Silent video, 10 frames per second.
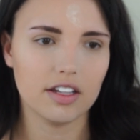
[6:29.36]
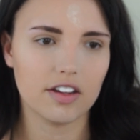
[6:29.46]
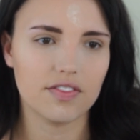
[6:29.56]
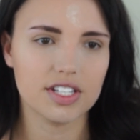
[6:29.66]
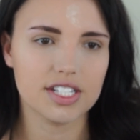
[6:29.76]

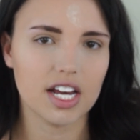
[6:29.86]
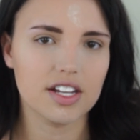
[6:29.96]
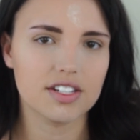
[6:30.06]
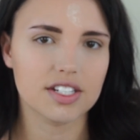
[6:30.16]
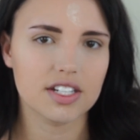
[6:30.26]
if it
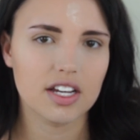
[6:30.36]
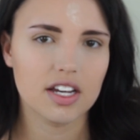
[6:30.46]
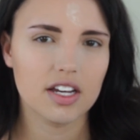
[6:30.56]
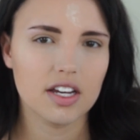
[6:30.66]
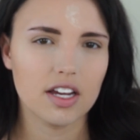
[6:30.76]
says,
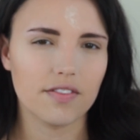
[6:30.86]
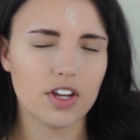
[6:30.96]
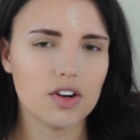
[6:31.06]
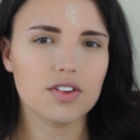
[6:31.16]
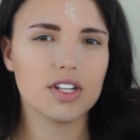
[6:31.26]
if
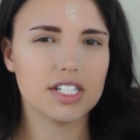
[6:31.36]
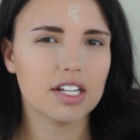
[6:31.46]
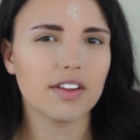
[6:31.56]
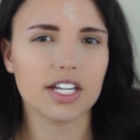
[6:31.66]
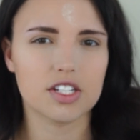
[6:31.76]
there
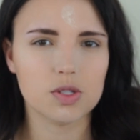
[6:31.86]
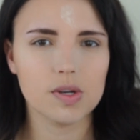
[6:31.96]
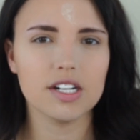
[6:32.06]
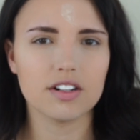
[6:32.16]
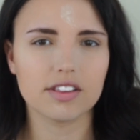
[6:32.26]
isn't like a
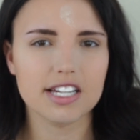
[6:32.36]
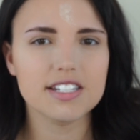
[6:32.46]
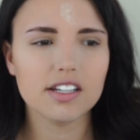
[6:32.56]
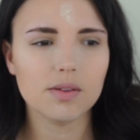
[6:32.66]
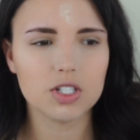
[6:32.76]
sweetener
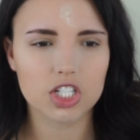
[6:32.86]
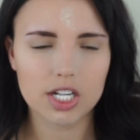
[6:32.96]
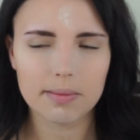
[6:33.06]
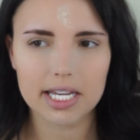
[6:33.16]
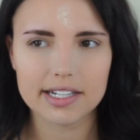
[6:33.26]
listed, which
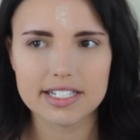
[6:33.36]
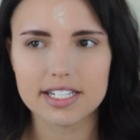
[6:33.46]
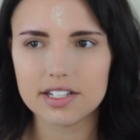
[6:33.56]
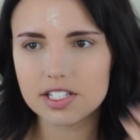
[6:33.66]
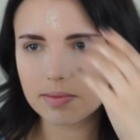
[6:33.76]
didn't make any
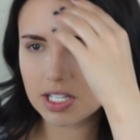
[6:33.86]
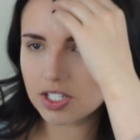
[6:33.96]
sense to me.